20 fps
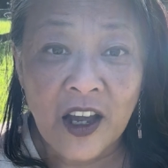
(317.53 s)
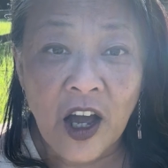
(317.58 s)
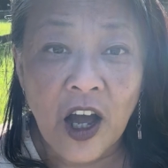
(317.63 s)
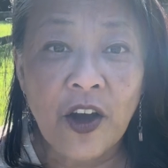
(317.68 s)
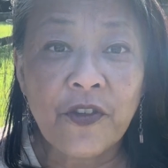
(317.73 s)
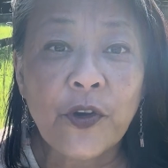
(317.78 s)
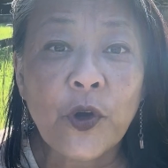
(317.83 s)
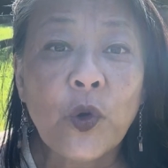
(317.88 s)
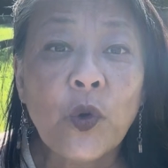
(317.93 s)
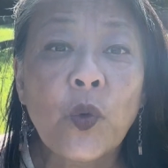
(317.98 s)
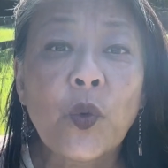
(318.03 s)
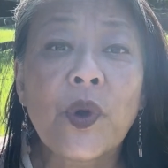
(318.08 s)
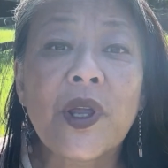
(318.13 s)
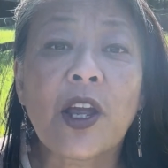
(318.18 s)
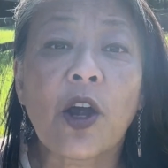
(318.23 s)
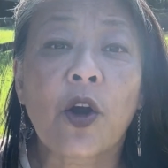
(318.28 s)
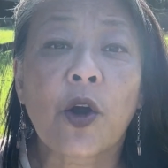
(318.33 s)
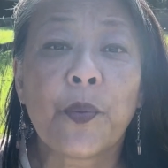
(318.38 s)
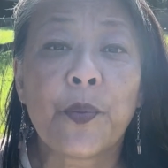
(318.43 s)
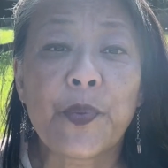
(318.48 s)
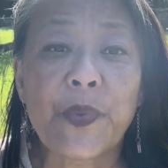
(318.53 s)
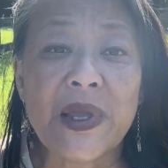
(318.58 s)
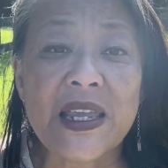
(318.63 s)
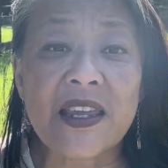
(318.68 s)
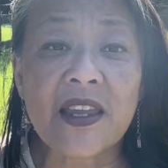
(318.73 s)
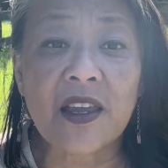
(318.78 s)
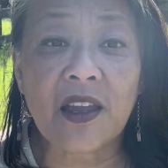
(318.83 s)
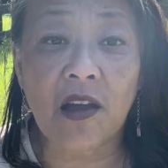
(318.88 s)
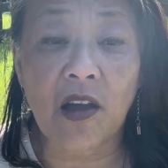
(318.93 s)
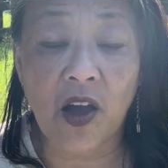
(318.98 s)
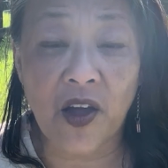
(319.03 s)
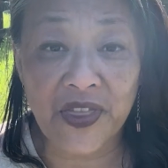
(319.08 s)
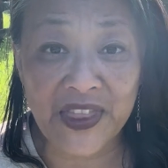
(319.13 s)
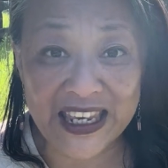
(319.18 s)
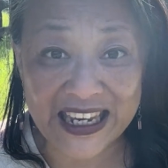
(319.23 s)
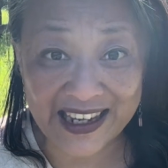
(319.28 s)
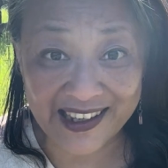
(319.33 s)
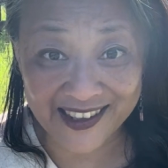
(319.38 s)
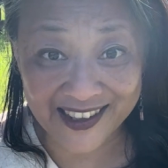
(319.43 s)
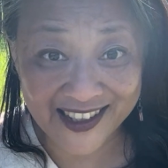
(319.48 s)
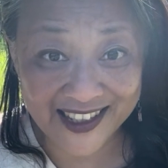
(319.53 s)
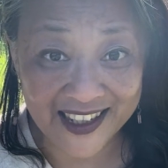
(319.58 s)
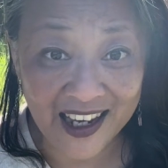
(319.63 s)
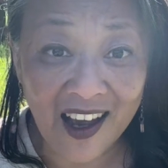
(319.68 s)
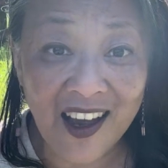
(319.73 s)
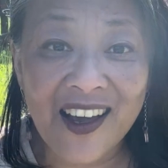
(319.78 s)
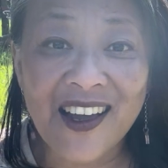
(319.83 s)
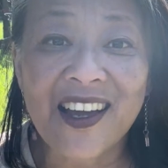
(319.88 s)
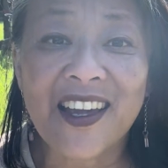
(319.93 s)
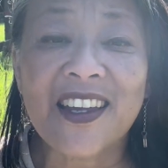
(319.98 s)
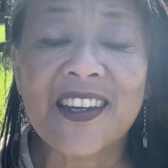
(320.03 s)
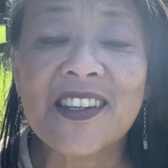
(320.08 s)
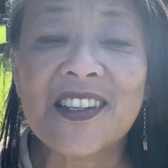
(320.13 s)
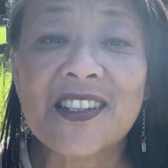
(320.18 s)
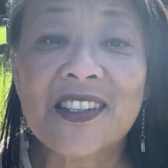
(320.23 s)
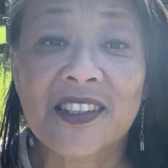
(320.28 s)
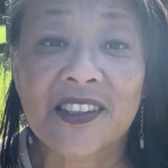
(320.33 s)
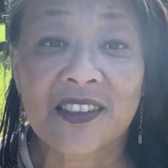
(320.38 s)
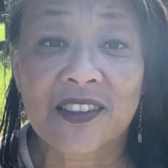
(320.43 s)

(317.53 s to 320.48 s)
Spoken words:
of who we are being on the inside,